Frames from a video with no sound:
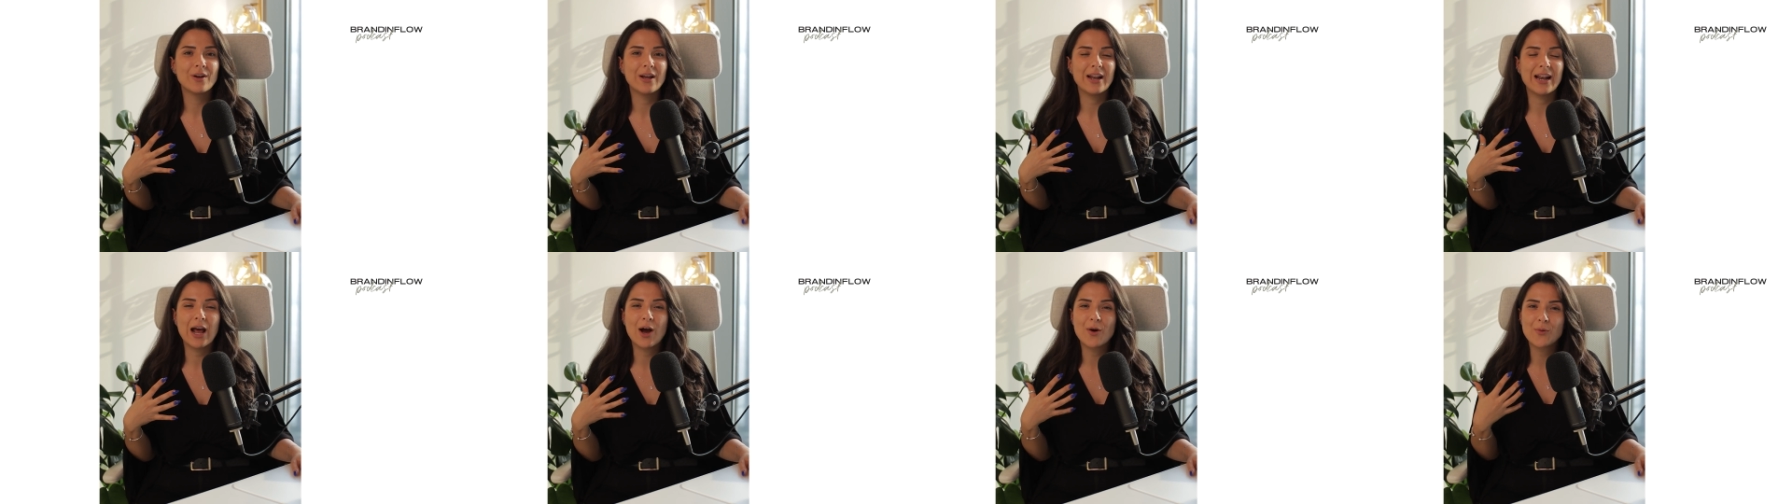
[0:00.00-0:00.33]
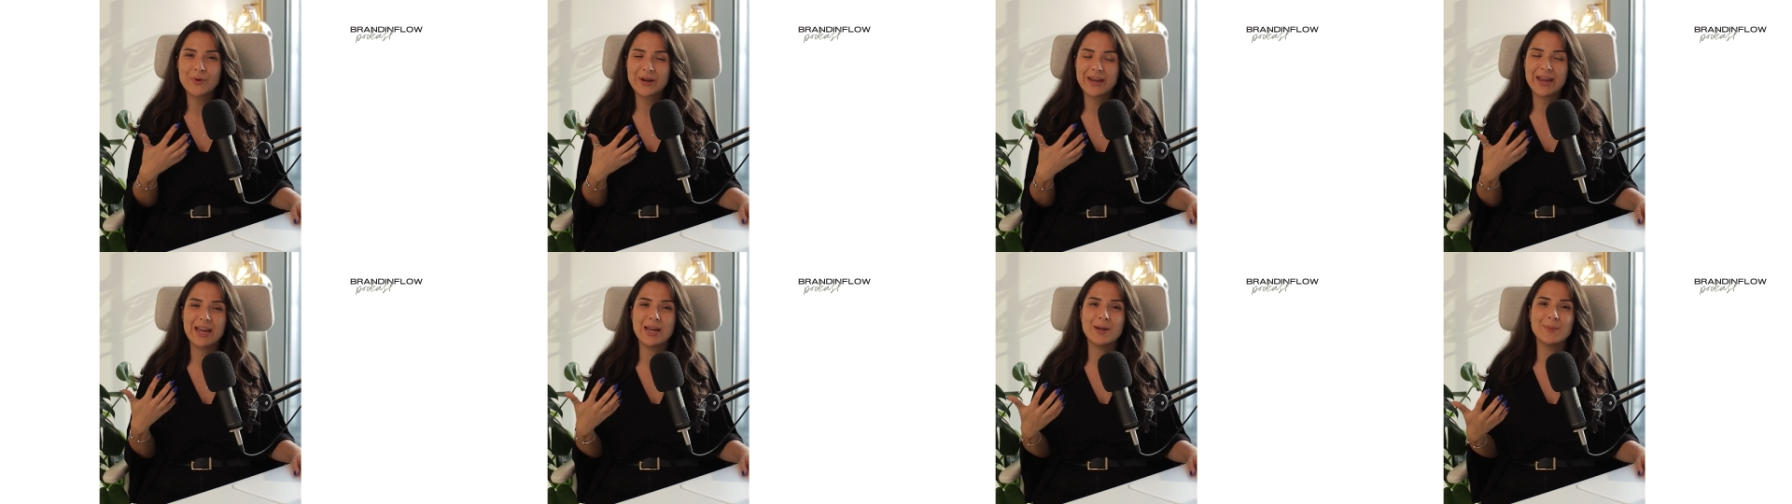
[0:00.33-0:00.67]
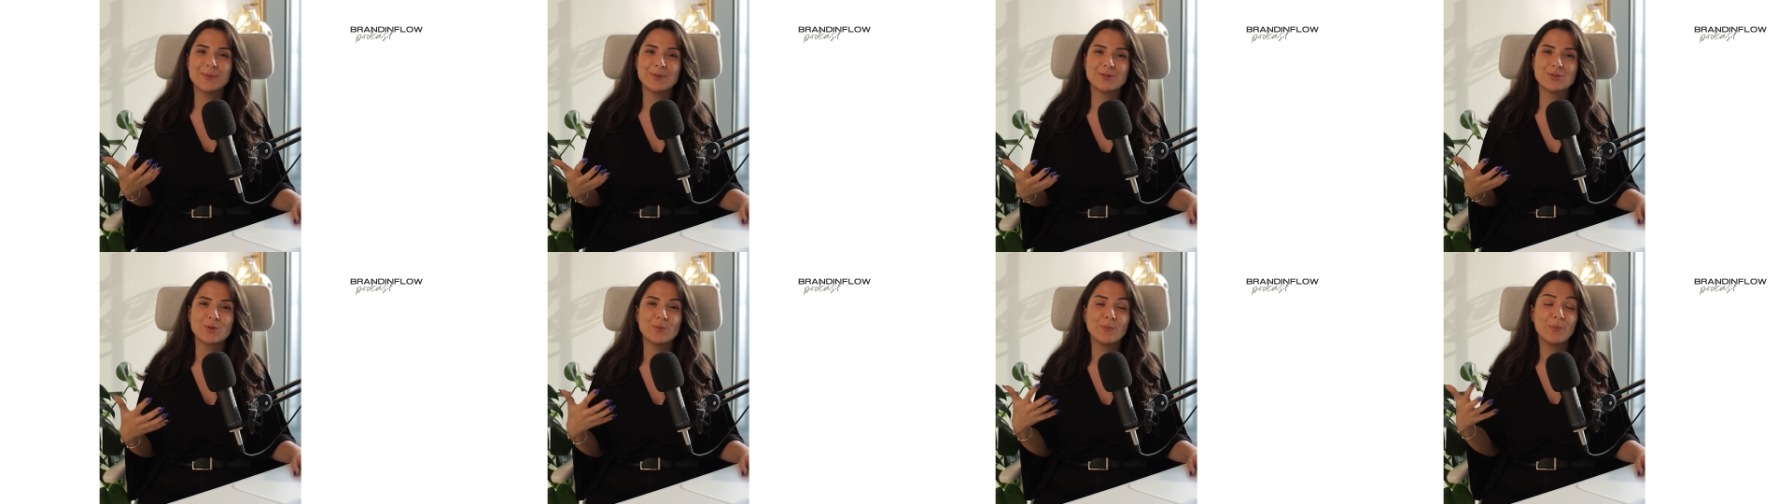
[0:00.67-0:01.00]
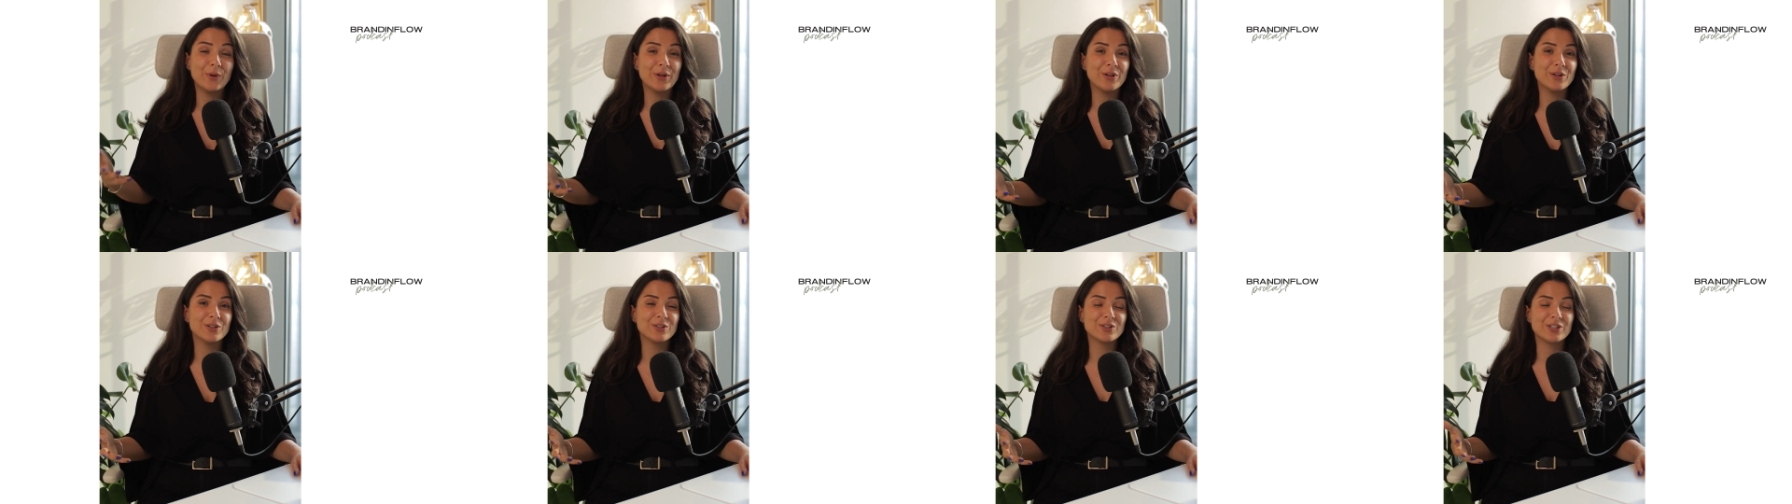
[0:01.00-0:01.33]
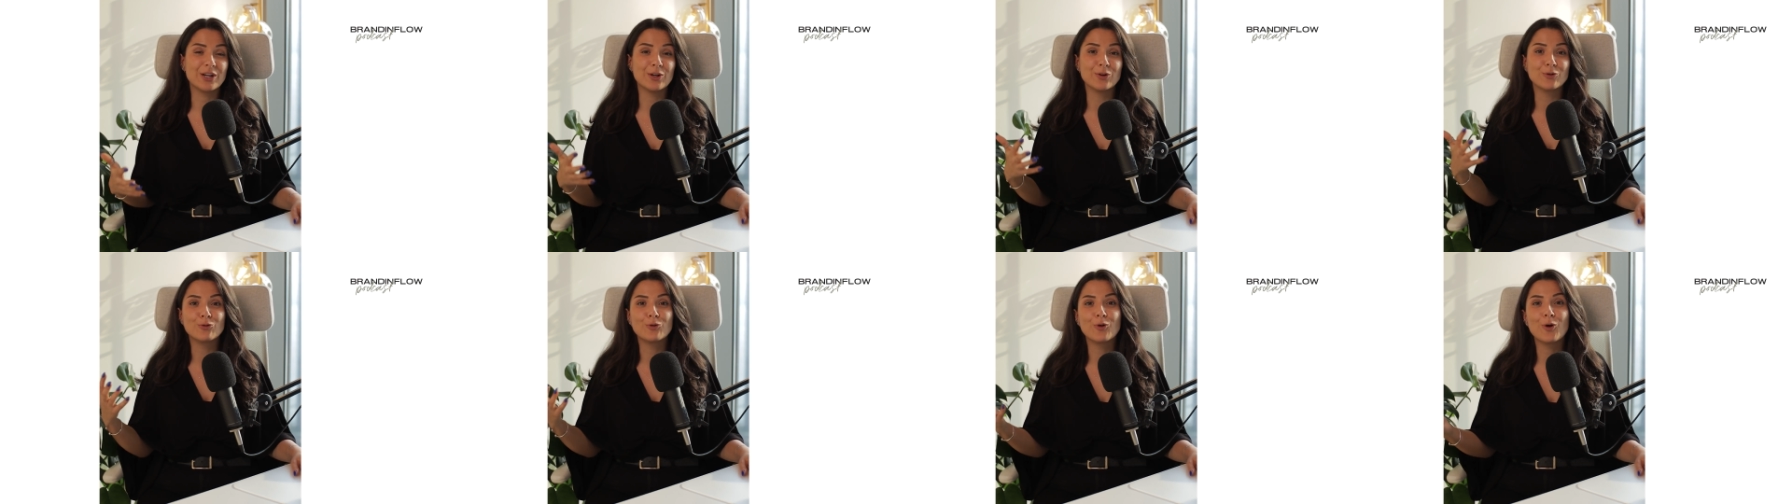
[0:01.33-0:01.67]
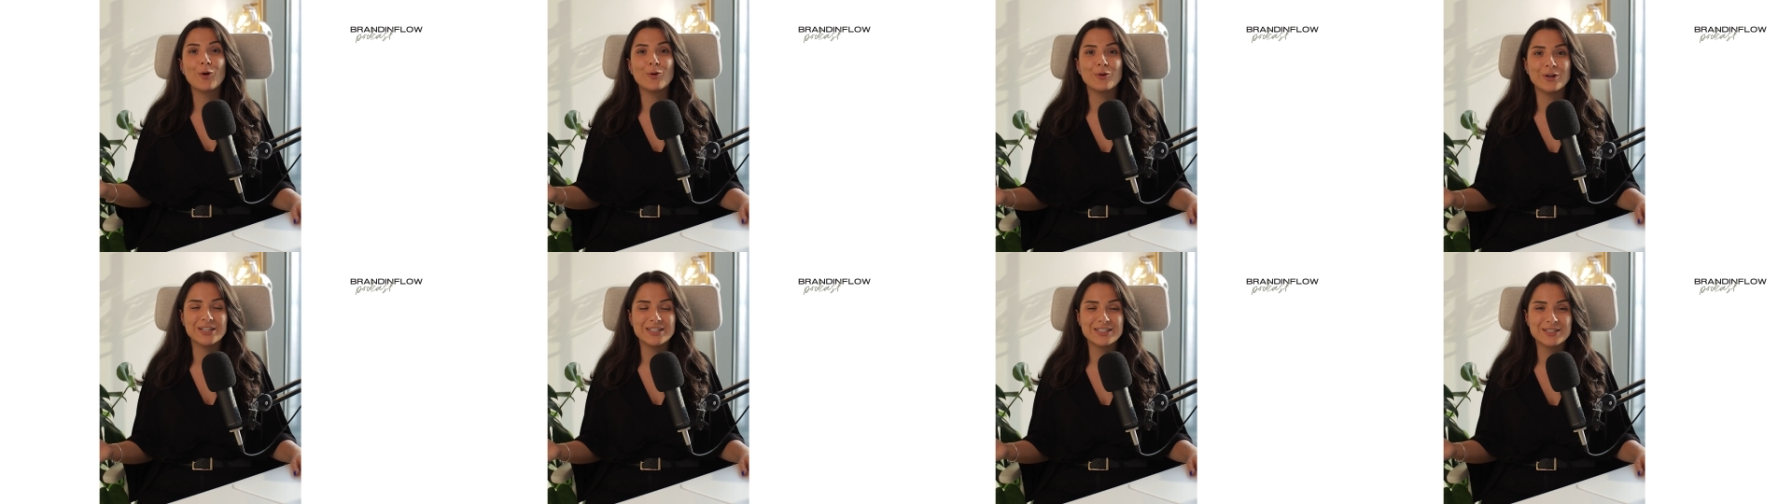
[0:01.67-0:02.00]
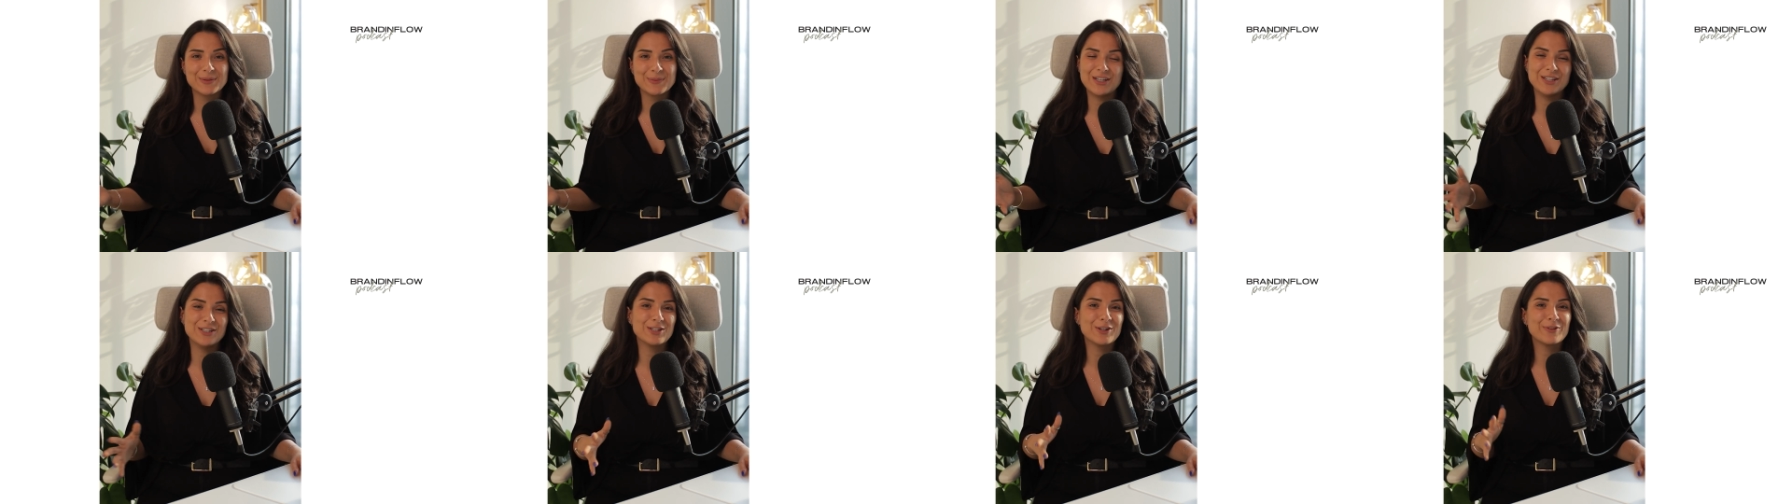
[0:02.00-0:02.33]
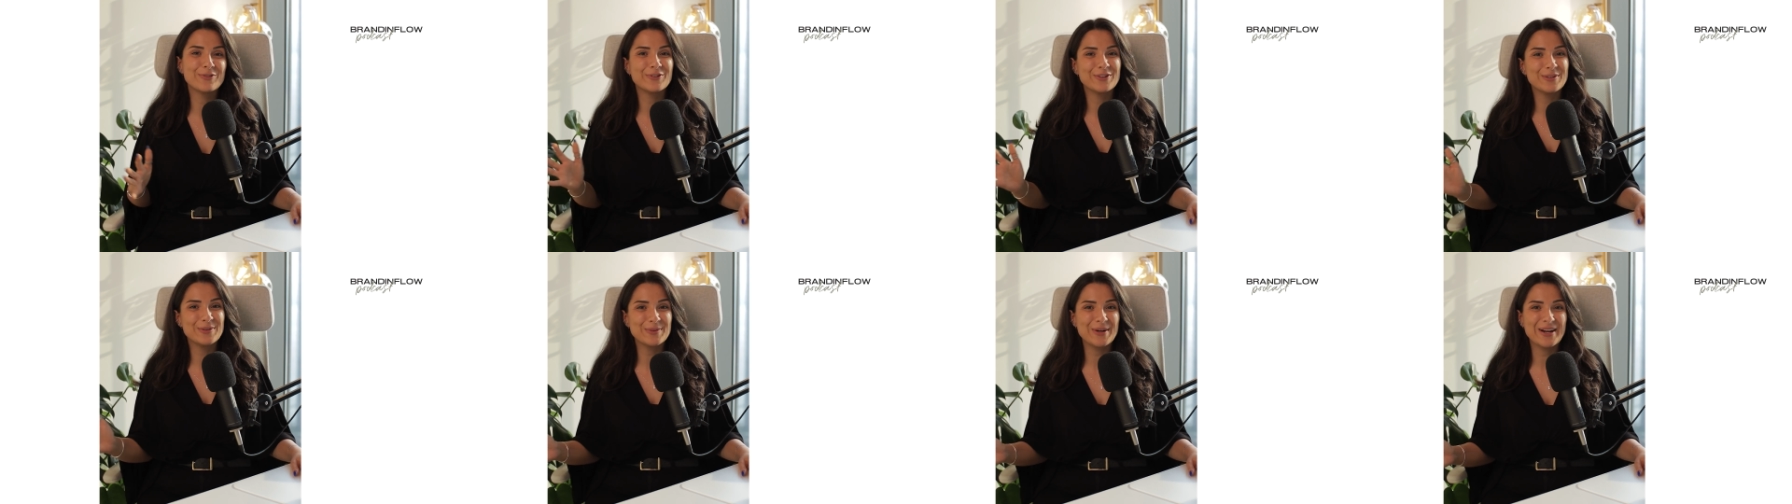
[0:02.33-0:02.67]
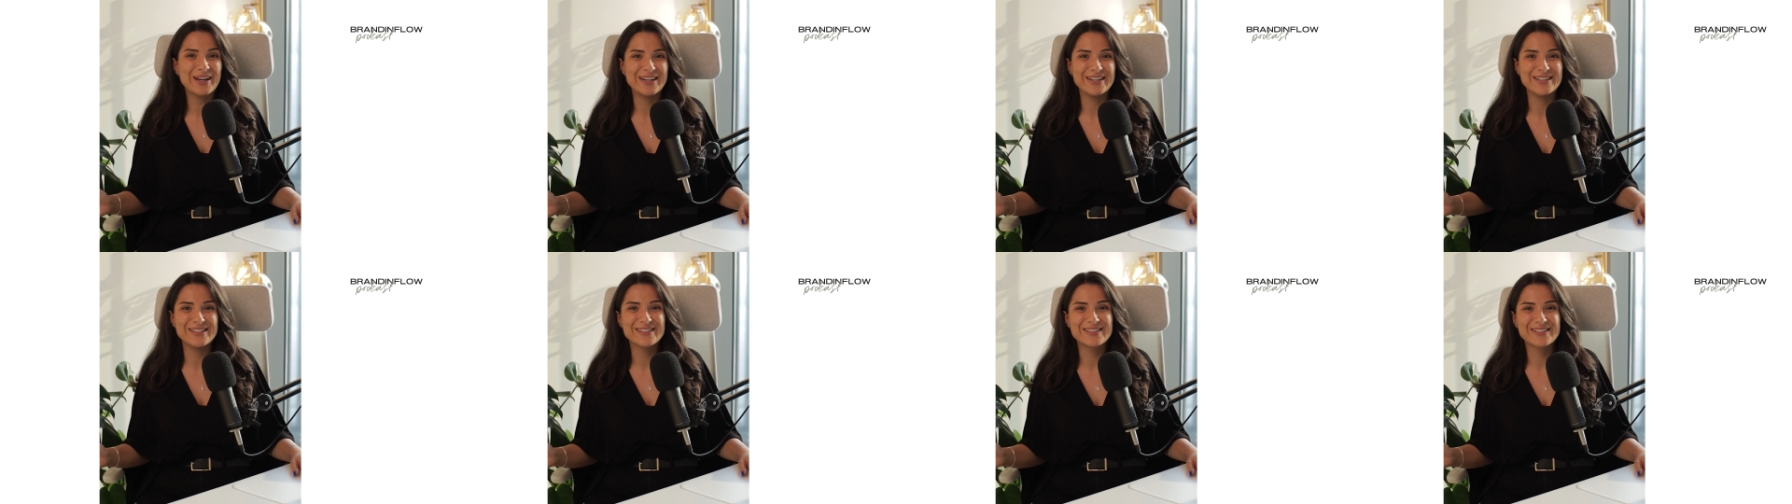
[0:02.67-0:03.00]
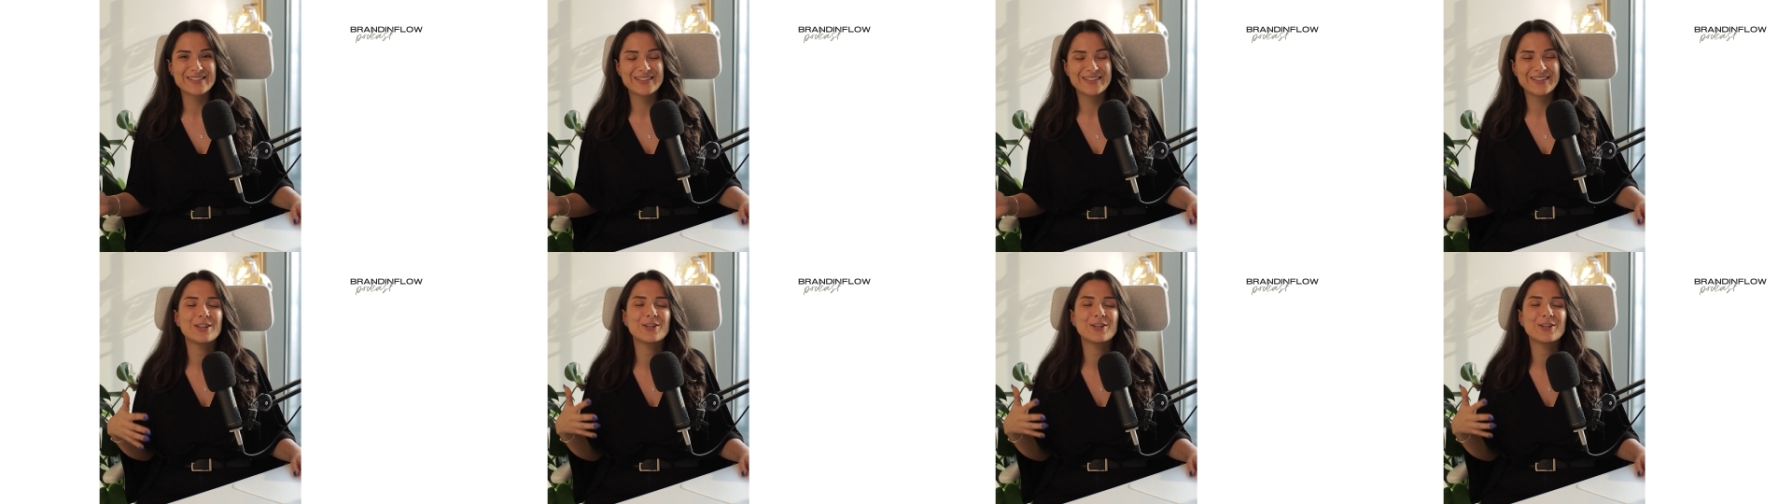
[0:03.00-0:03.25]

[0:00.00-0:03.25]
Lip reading: and how we're able to build and grow it in different ways.